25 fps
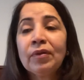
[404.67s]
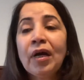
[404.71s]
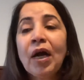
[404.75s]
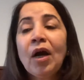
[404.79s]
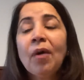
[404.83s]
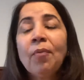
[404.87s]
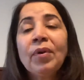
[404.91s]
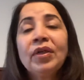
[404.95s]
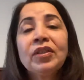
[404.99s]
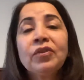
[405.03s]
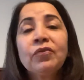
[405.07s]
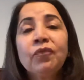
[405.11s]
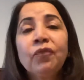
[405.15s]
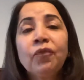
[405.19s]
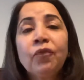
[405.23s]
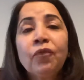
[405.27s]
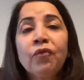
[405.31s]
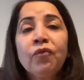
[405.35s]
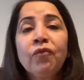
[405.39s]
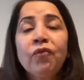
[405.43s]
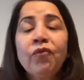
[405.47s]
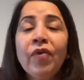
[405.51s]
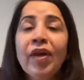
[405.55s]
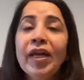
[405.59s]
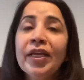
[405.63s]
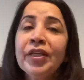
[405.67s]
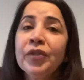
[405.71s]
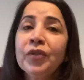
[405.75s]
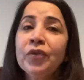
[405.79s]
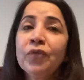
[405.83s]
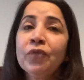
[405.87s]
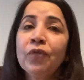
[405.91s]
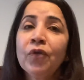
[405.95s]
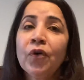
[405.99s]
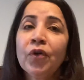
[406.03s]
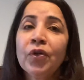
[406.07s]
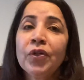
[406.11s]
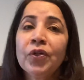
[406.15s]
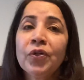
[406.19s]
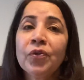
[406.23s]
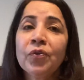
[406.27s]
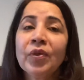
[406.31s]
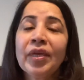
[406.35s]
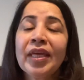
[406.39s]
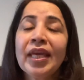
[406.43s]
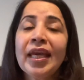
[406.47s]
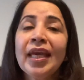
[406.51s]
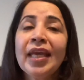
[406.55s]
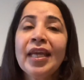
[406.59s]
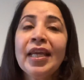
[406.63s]
much weight you want to
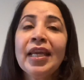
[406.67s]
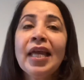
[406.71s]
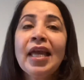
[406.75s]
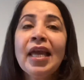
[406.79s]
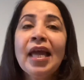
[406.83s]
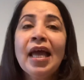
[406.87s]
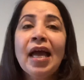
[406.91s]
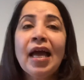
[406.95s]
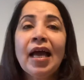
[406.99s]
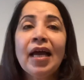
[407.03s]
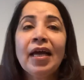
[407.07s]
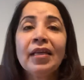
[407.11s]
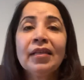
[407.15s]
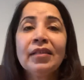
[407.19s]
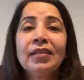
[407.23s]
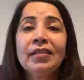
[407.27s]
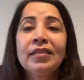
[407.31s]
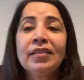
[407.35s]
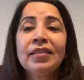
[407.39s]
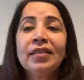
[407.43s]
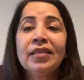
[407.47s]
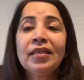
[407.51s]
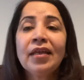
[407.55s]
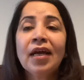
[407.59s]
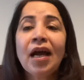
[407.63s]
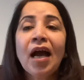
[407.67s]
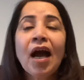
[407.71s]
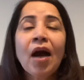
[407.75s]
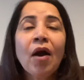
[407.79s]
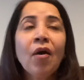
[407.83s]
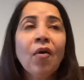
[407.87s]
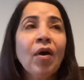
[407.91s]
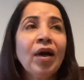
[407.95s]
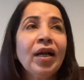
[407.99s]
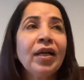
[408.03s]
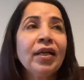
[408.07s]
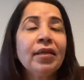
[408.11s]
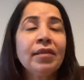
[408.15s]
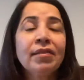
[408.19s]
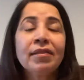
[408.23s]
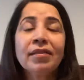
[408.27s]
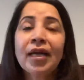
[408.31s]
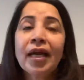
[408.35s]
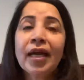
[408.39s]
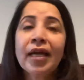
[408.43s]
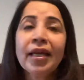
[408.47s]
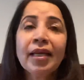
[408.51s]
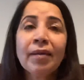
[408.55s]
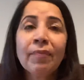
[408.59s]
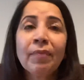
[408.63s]
gain, and how
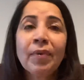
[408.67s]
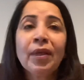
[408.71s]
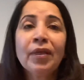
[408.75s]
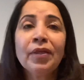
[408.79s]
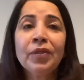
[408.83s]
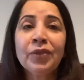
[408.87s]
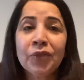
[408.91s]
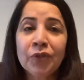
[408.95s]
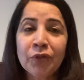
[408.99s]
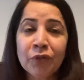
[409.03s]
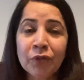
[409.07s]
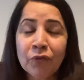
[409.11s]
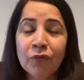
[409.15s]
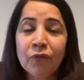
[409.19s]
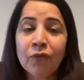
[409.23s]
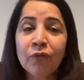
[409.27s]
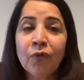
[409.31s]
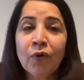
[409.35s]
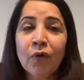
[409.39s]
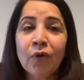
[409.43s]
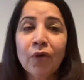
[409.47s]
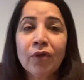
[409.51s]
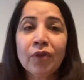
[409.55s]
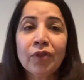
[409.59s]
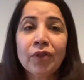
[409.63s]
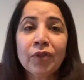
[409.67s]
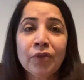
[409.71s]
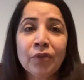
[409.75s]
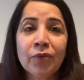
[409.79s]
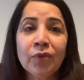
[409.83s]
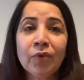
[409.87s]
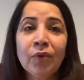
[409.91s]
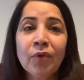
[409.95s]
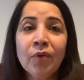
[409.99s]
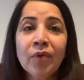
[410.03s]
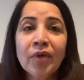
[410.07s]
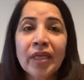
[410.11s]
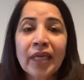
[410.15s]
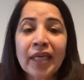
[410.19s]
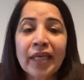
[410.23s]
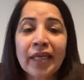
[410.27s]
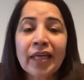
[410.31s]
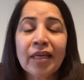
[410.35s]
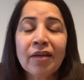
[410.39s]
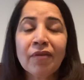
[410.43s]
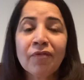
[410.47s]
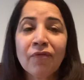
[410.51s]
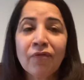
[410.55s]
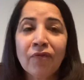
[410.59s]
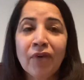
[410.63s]
undesirable you looking
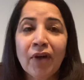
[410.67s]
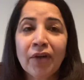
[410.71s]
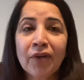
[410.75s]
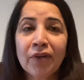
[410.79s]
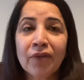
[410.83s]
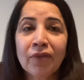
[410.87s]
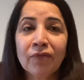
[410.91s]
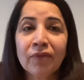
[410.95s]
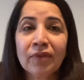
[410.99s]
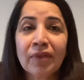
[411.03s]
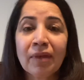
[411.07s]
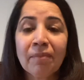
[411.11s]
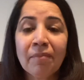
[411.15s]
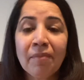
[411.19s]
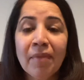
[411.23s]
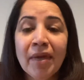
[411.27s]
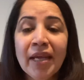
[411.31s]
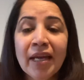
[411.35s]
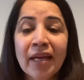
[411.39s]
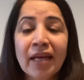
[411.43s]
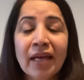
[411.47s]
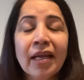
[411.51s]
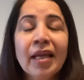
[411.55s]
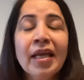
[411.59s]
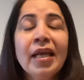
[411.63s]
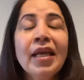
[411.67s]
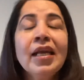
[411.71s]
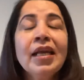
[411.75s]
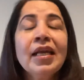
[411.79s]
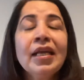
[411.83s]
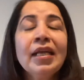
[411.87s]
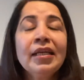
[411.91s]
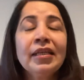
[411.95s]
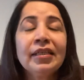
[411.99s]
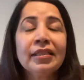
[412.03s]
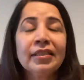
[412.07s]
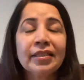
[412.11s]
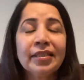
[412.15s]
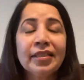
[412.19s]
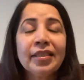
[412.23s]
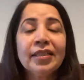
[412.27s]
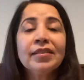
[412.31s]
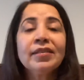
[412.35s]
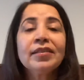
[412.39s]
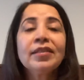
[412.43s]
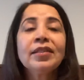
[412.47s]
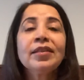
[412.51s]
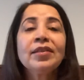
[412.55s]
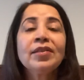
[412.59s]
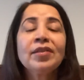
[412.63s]
in front of the mirror.
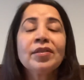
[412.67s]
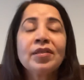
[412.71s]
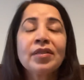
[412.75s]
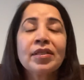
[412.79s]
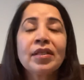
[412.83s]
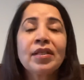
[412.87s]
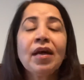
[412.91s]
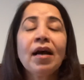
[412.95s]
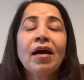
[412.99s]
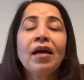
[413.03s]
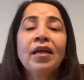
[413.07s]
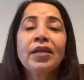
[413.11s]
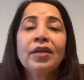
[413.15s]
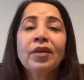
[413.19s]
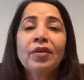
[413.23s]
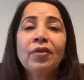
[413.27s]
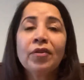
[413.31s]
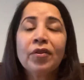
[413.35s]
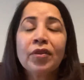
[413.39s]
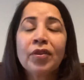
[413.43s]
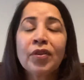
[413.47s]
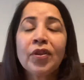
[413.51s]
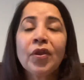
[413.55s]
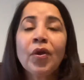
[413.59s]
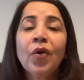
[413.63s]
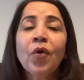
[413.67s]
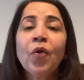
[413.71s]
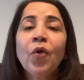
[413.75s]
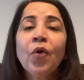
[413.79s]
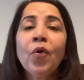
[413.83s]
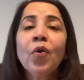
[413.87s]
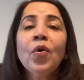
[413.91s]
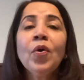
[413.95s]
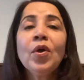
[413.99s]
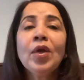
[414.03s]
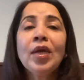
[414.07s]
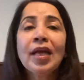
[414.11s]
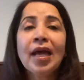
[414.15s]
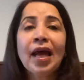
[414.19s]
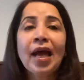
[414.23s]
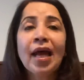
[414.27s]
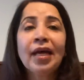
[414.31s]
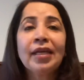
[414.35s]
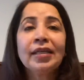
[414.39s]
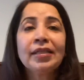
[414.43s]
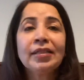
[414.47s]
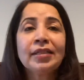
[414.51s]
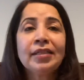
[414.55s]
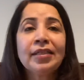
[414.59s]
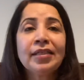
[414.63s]
Just start slow
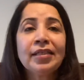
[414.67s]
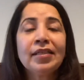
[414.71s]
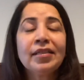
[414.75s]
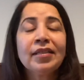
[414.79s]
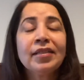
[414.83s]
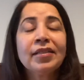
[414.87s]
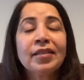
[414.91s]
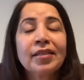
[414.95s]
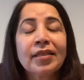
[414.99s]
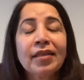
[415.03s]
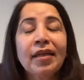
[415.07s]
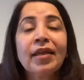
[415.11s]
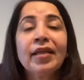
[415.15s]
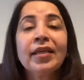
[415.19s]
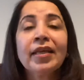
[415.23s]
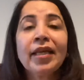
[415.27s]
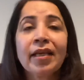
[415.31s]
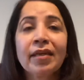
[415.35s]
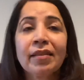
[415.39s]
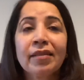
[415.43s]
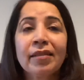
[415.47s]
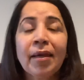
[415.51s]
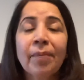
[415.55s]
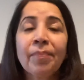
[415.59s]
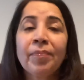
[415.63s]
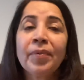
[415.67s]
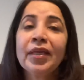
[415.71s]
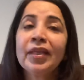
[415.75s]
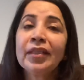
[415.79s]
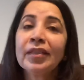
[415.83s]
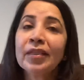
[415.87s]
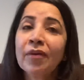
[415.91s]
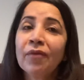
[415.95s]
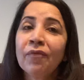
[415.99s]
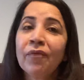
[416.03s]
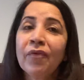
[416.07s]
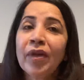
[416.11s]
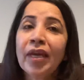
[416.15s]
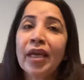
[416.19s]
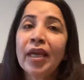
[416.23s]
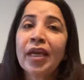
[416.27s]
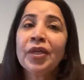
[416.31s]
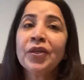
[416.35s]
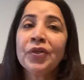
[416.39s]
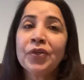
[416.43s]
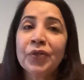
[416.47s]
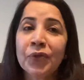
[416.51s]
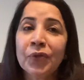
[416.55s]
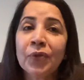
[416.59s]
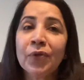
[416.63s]
and start accepting the way
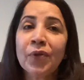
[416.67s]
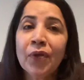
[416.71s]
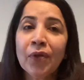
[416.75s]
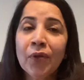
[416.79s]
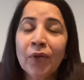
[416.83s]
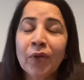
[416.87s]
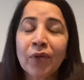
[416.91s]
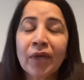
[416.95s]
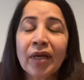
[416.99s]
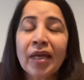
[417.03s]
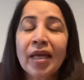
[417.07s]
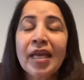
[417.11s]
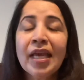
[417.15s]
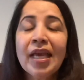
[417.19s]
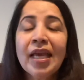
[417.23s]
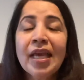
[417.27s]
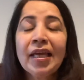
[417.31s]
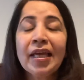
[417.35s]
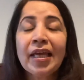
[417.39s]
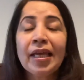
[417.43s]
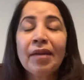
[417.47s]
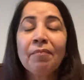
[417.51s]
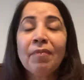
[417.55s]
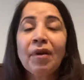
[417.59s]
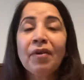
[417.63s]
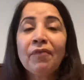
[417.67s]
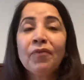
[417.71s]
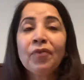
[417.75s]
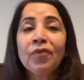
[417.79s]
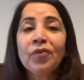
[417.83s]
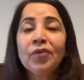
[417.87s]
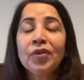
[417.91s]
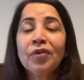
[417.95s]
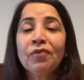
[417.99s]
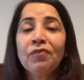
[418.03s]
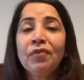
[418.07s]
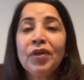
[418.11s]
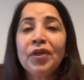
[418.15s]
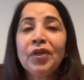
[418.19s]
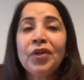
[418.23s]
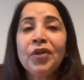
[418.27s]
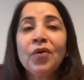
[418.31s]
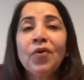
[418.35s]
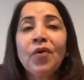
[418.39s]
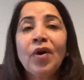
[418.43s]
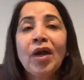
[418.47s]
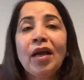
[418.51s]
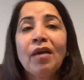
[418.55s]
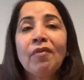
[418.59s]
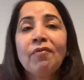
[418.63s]
you look. In my future
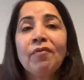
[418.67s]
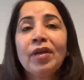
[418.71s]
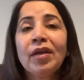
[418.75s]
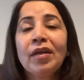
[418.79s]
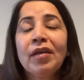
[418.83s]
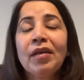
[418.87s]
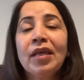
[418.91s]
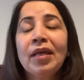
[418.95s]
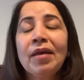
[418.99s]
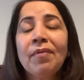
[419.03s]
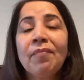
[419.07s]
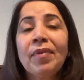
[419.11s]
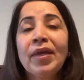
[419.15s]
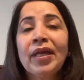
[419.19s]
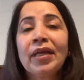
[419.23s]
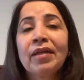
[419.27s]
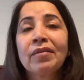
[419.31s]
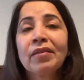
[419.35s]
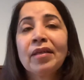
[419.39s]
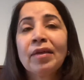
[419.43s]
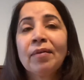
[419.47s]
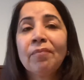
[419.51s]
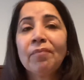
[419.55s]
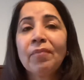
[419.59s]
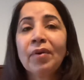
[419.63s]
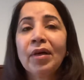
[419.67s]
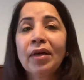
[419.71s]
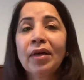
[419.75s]
video, I will make some